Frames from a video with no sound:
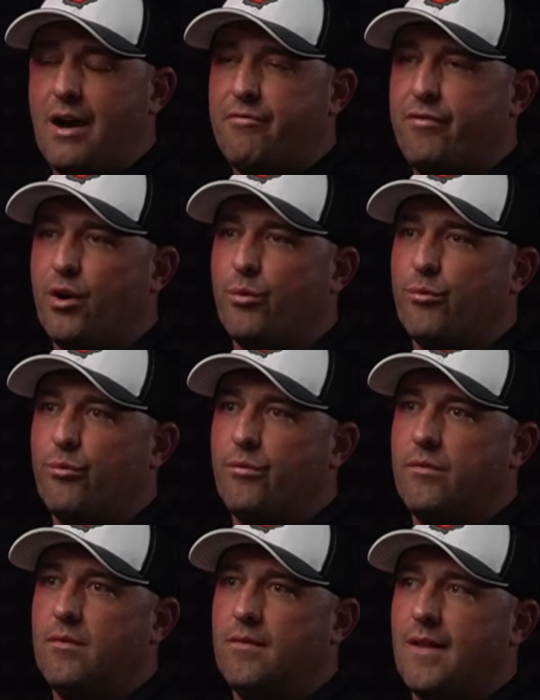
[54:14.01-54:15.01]
I felt
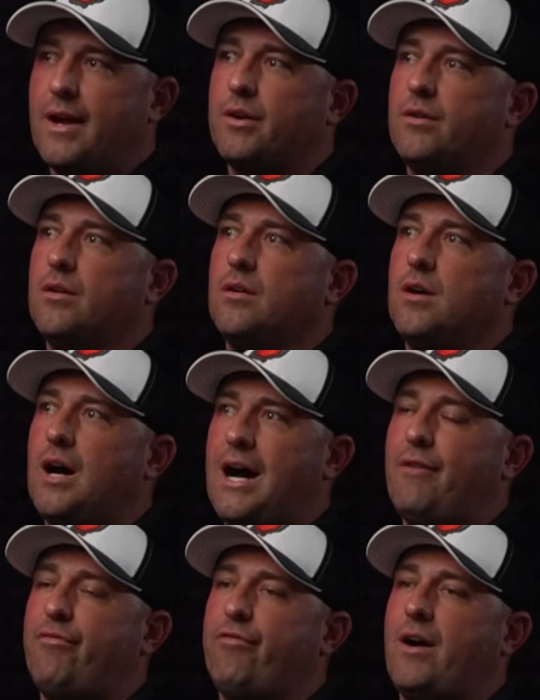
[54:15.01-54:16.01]
like
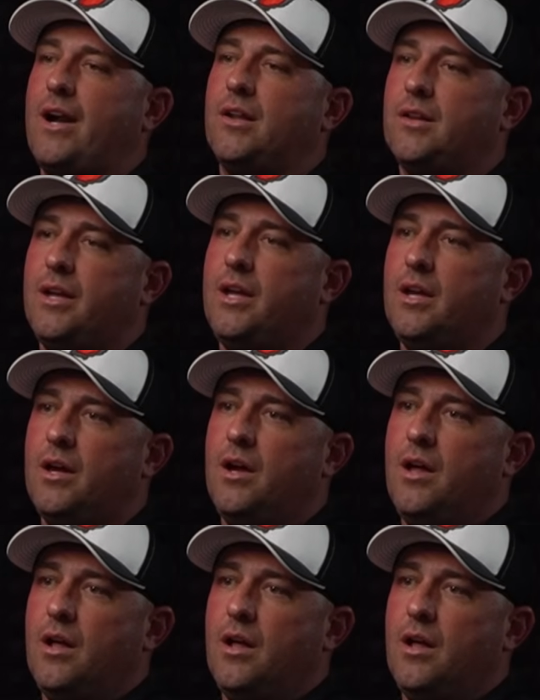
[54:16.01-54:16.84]
I finally